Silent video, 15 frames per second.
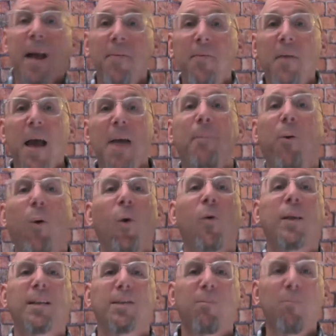And they
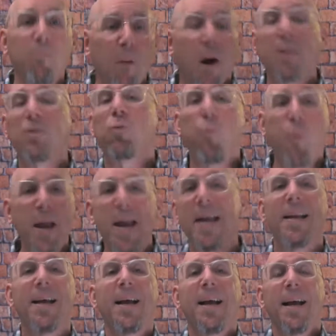poured as much wheat